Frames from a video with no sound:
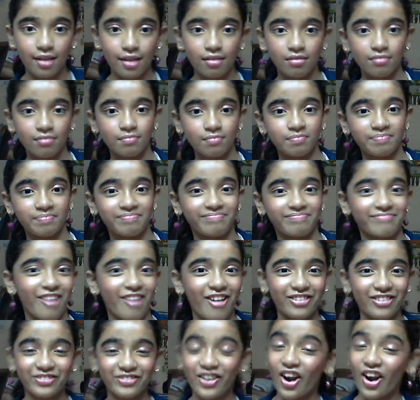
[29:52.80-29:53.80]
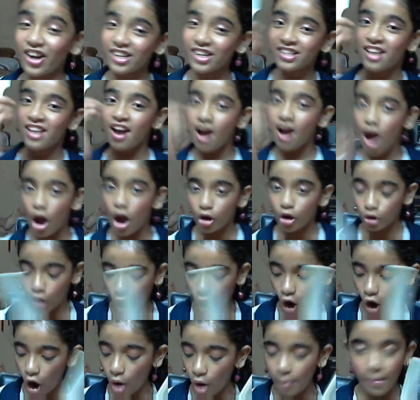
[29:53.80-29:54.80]
should I tell? Of course,
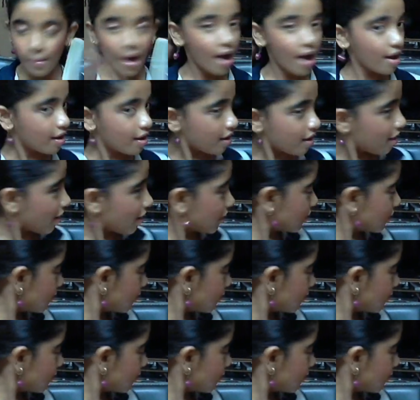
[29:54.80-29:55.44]
a comb